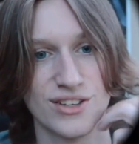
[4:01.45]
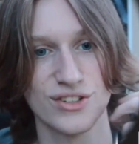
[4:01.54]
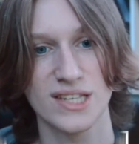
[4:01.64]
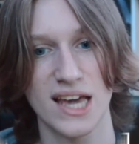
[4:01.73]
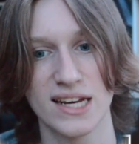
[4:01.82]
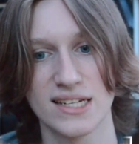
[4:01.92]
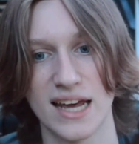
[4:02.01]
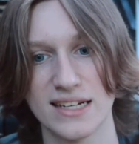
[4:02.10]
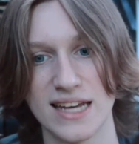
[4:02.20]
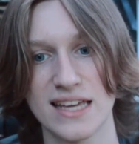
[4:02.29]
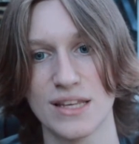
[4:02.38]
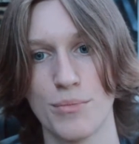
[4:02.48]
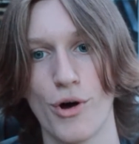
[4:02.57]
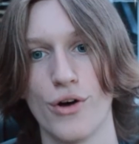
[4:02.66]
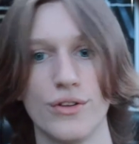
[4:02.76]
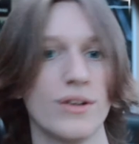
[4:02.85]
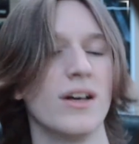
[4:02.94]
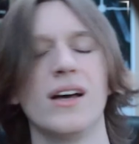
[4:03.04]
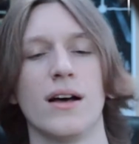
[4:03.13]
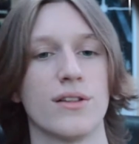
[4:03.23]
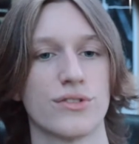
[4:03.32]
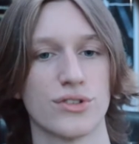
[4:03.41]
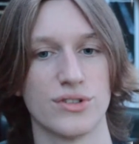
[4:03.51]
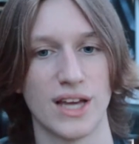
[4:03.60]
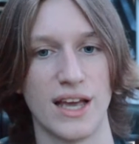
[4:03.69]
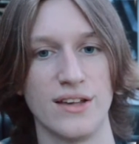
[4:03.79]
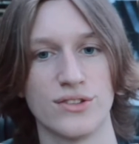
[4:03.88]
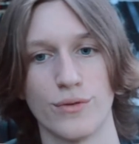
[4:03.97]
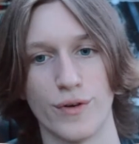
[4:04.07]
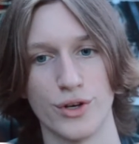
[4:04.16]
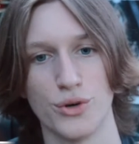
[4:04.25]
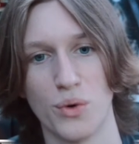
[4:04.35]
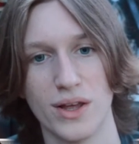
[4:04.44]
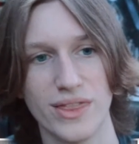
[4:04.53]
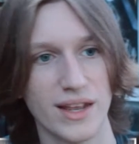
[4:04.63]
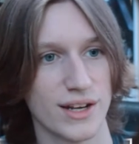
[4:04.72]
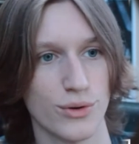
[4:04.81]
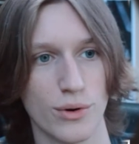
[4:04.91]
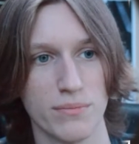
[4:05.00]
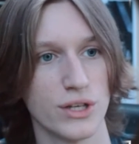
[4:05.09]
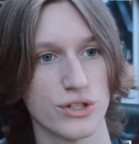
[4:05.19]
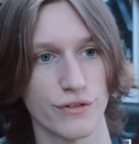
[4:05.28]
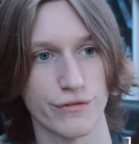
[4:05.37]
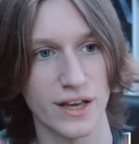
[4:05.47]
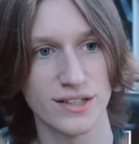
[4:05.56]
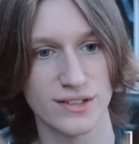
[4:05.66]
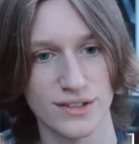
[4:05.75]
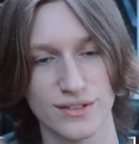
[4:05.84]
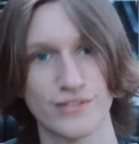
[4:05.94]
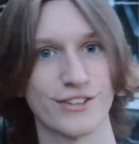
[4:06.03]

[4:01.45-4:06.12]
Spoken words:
I just I take them all on certain days. So if I do one, then I do a bunch of faces